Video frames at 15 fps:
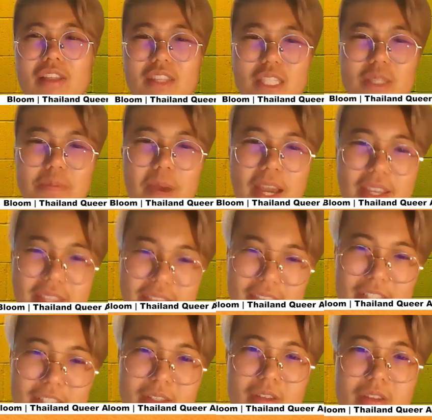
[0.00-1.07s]
Despite
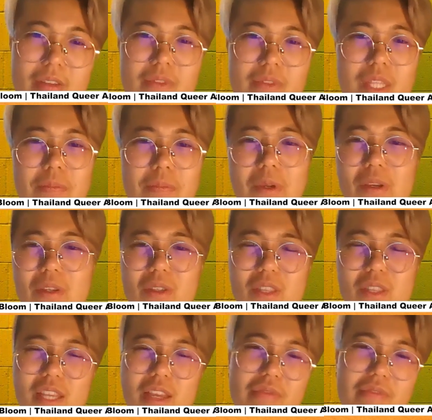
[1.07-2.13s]
this, the bill is not
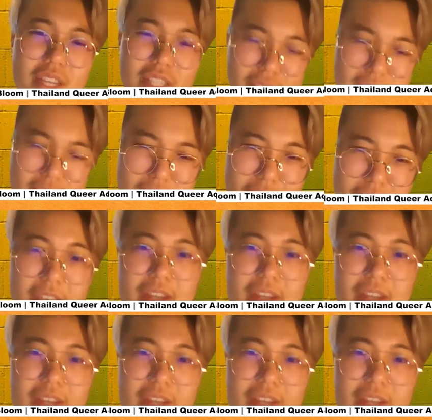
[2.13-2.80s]
that effective